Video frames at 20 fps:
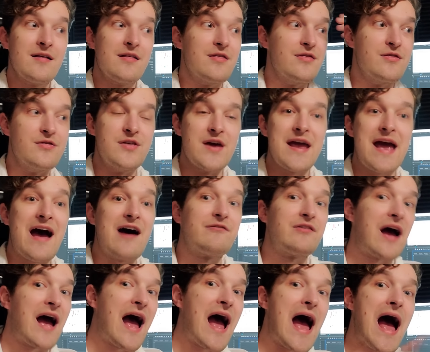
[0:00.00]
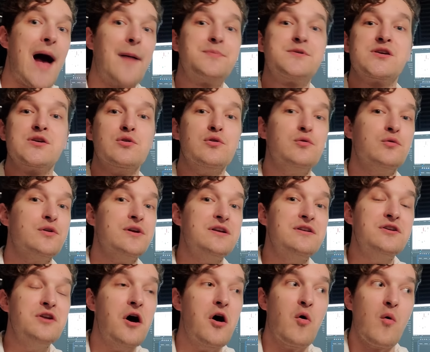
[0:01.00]
they have absolutely
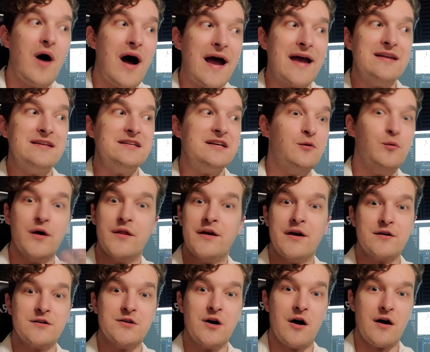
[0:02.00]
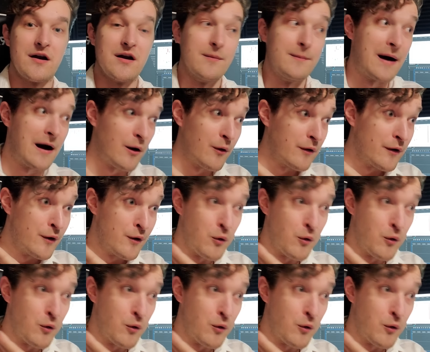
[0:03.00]
no idea what they are talking about